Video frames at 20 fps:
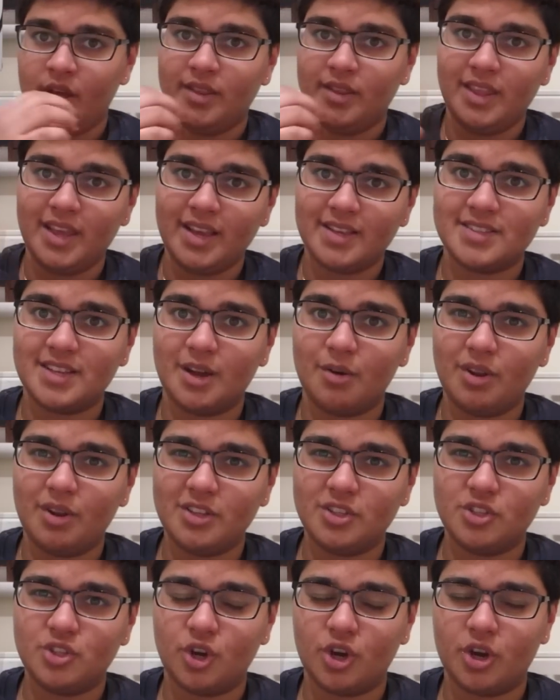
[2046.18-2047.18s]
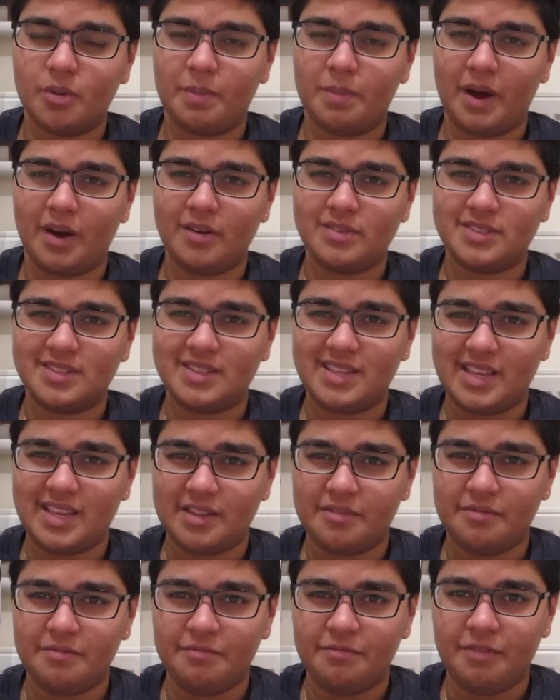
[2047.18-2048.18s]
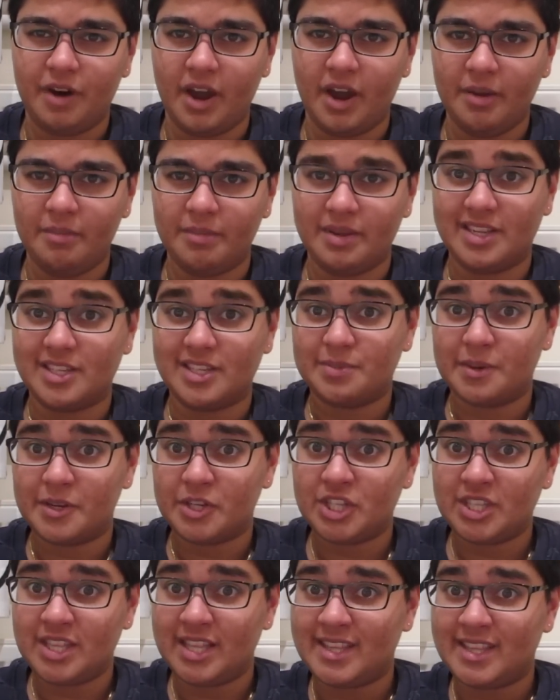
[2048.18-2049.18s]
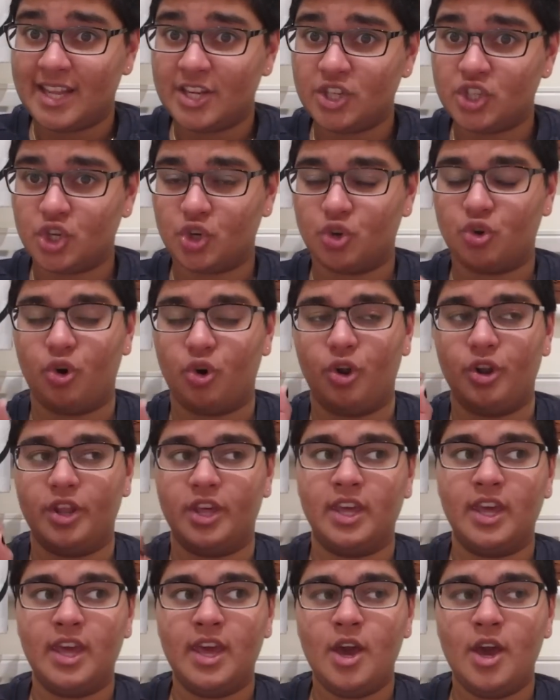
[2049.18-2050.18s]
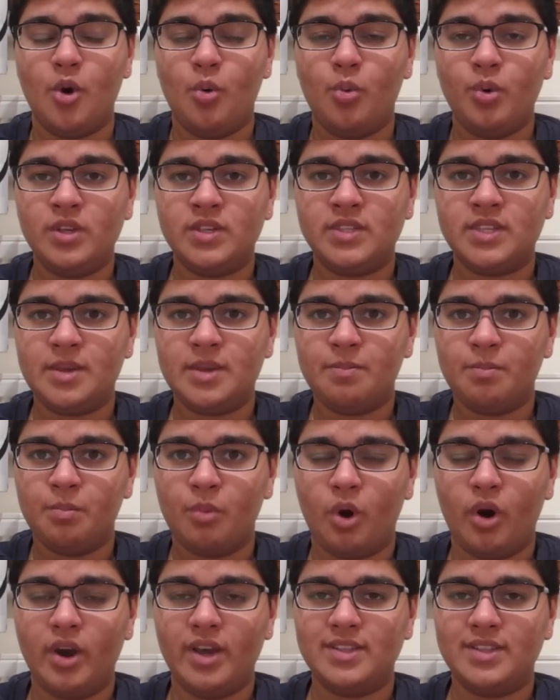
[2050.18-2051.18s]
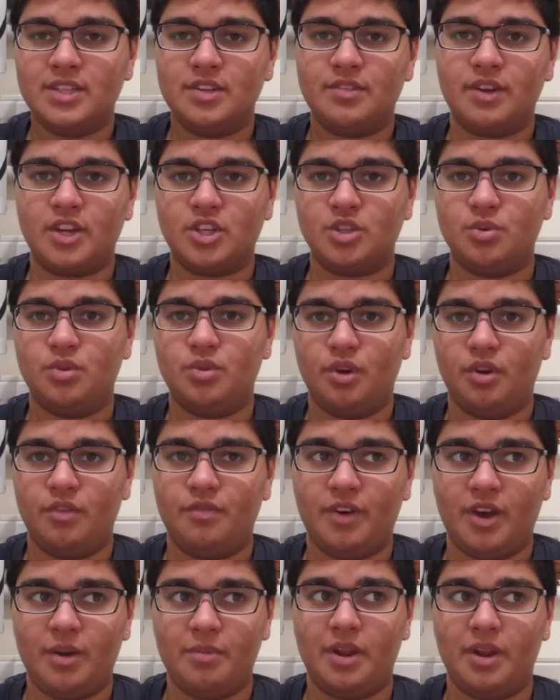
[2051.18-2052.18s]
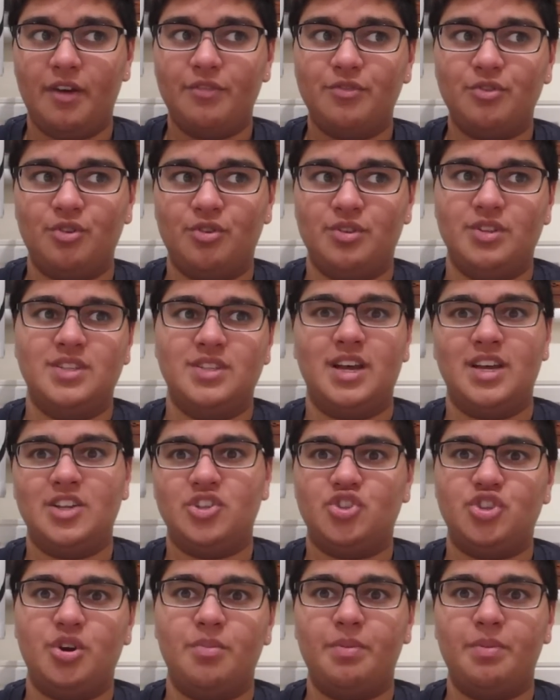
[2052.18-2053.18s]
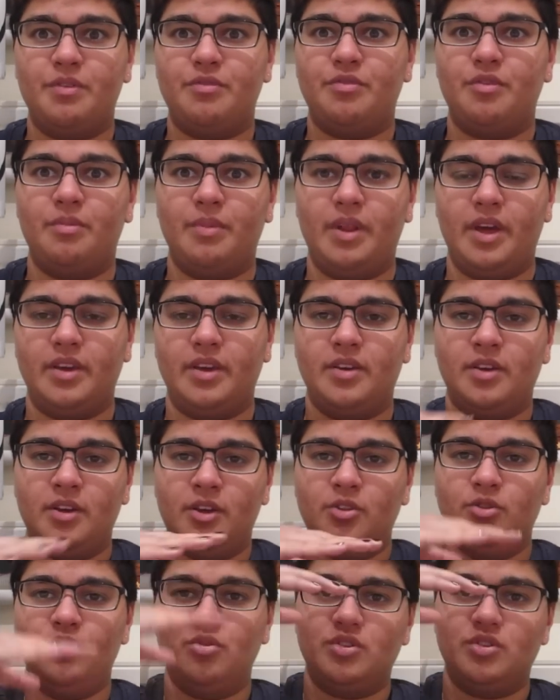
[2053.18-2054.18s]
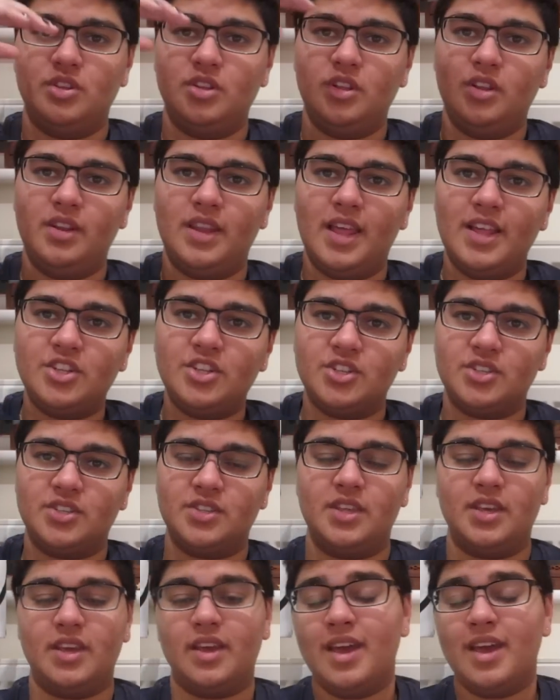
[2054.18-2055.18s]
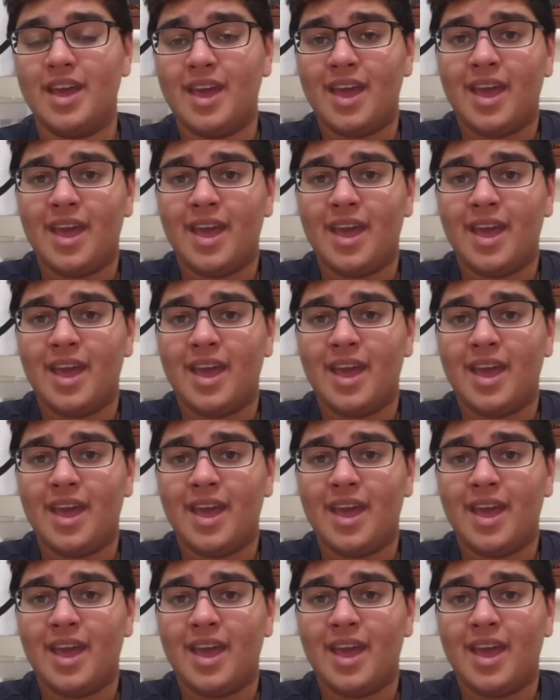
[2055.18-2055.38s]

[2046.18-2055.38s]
Next, I would like to talk about the environment, especially the dungeon crawling. We see more interaction with your environment. After all, this guy is jumping from like those little ledges thing.